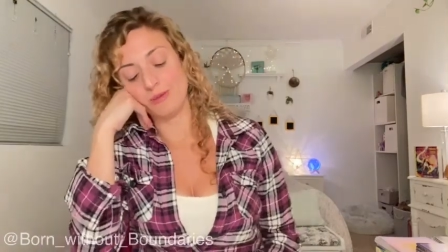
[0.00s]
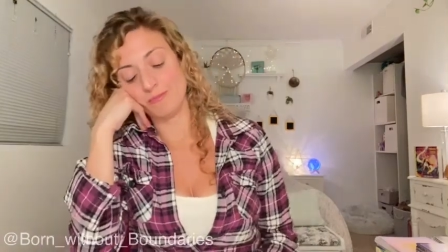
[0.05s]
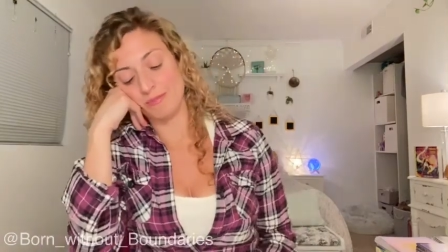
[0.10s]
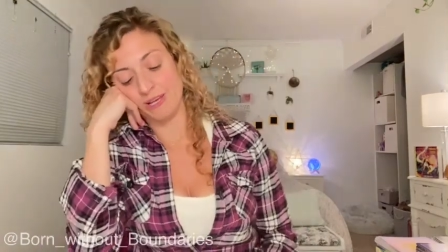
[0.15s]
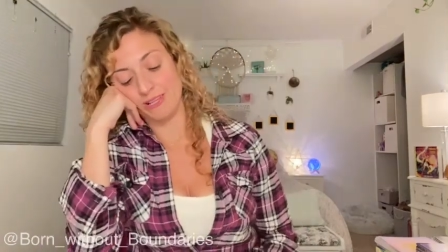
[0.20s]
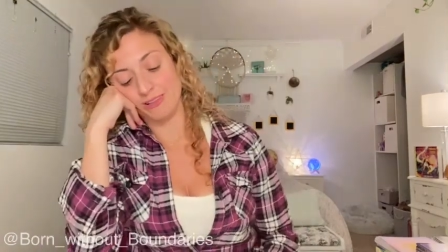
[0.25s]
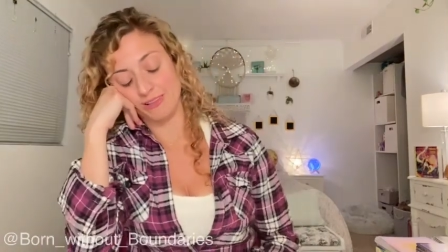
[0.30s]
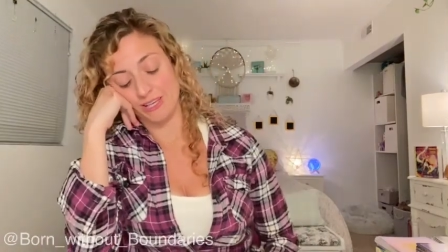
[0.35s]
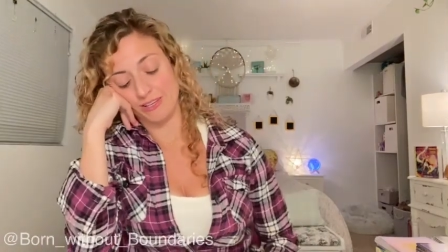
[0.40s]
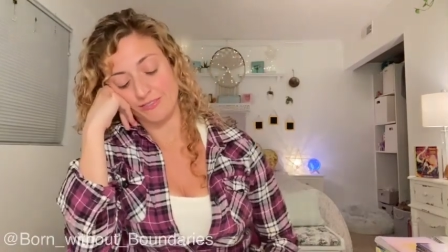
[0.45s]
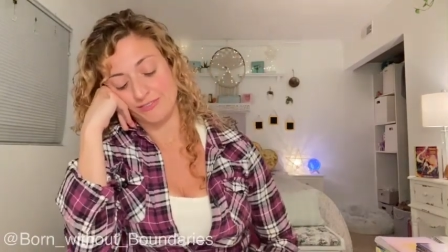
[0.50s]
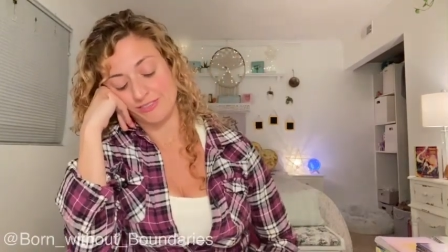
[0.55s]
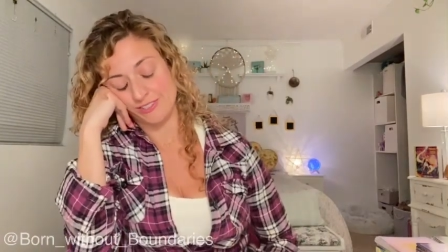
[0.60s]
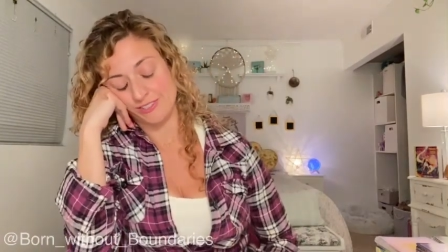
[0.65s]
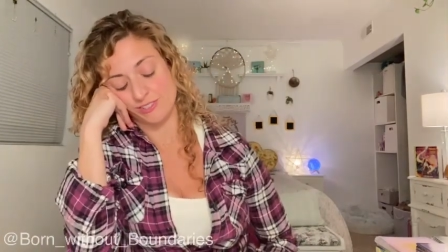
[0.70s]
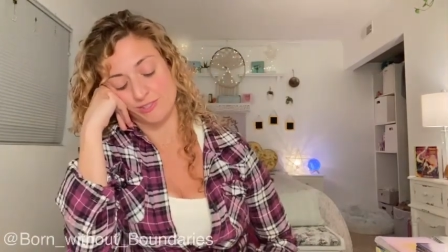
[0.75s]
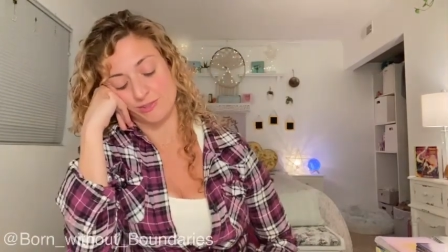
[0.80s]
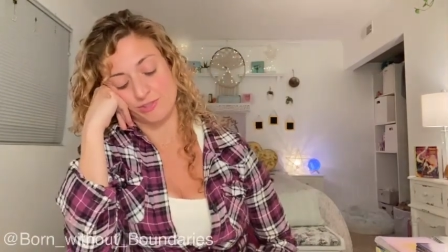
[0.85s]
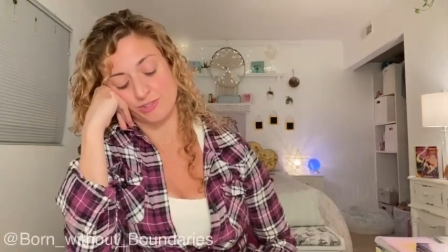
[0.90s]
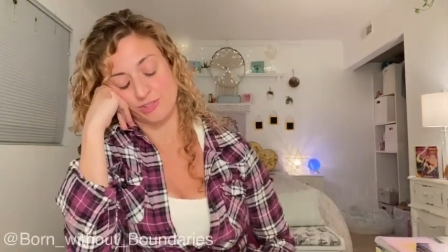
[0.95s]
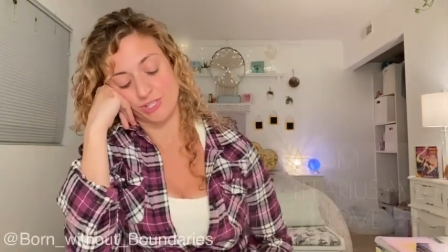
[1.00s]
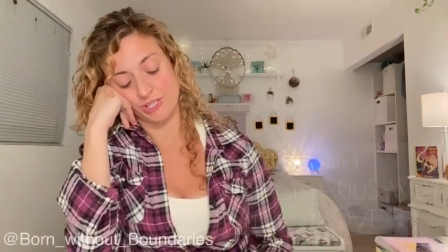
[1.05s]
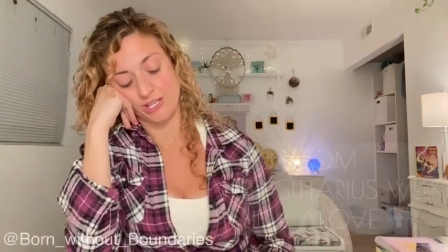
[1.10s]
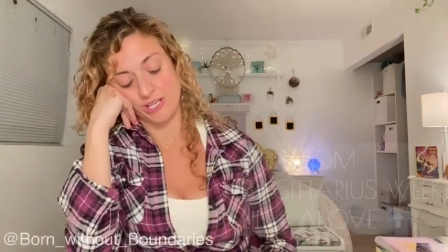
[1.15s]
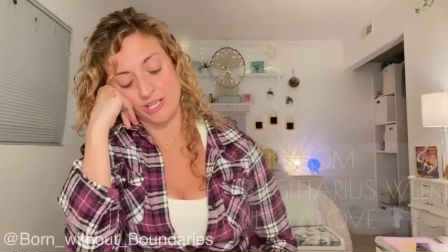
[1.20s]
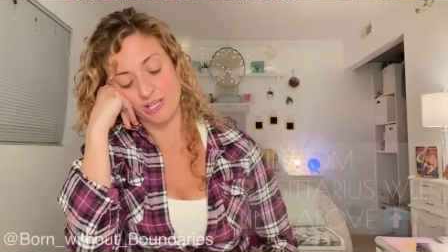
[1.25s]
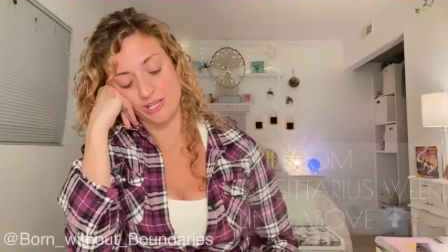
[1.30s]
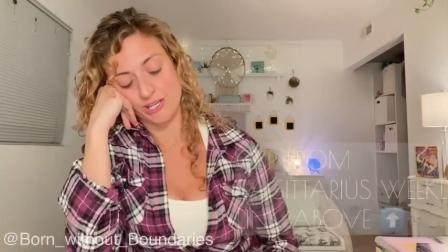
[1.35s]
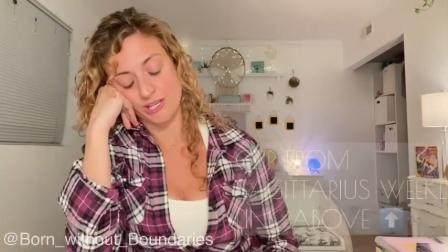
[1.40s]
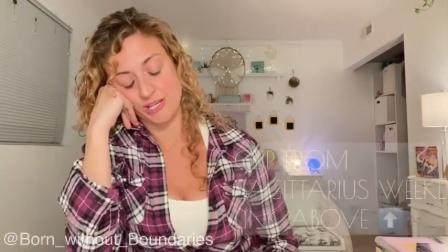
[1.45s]
My life is so
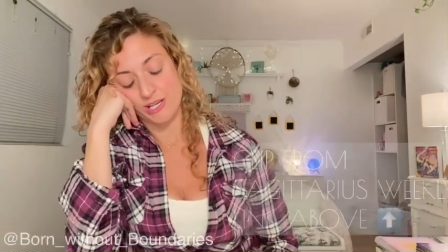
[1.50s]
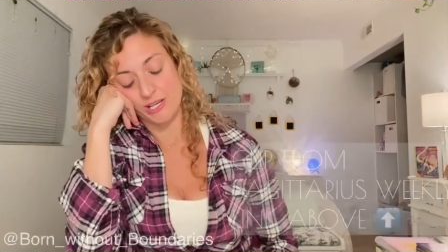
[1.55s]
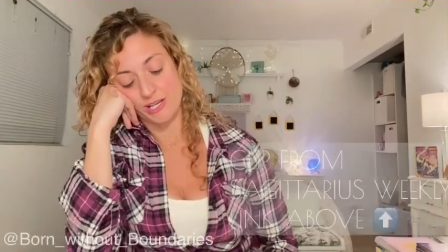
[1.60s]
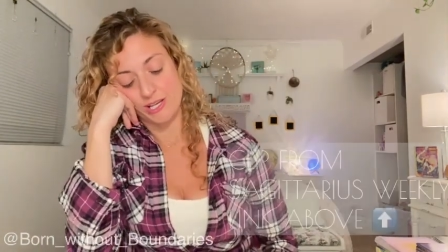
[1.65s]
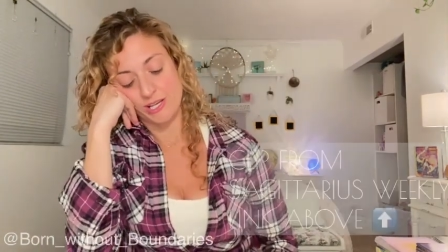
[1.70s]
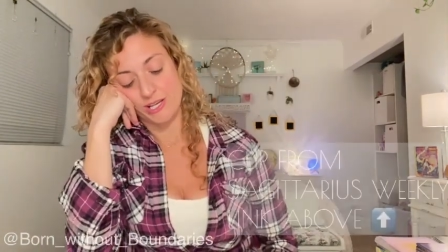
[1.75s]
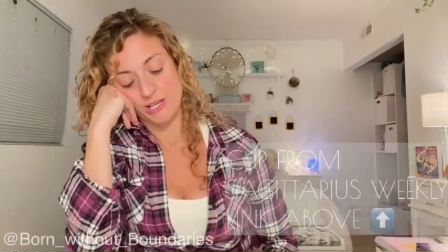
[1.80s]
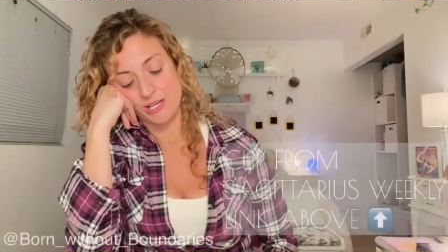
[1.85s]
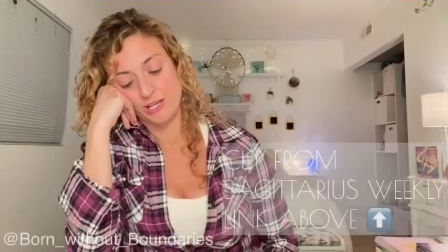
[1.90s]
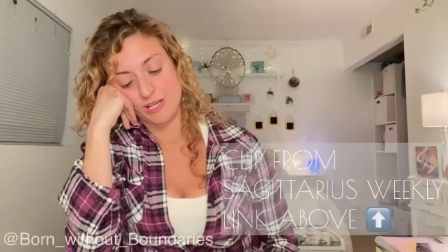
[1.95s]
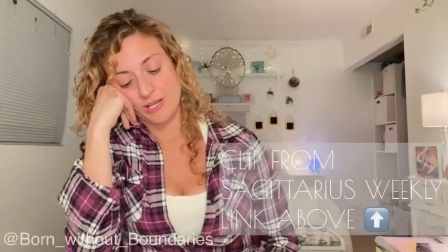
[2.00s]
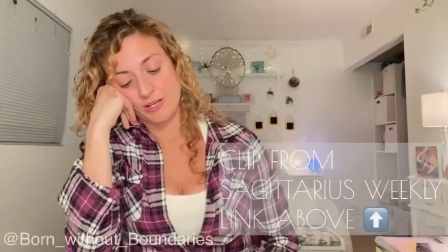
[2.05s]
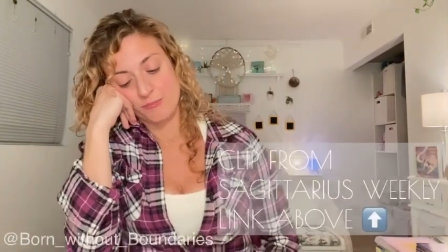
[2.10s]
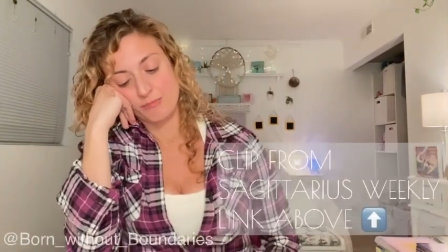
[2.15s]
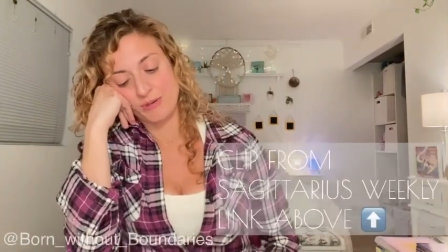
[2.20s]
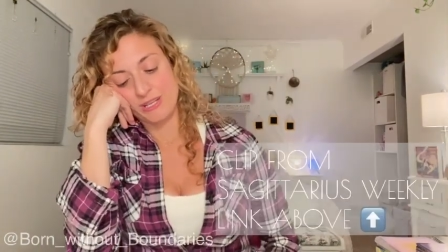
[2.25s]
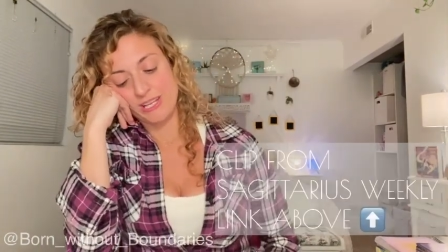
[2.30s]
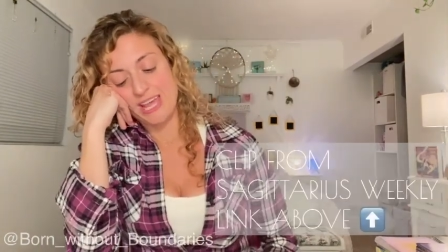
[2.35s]
shitty. But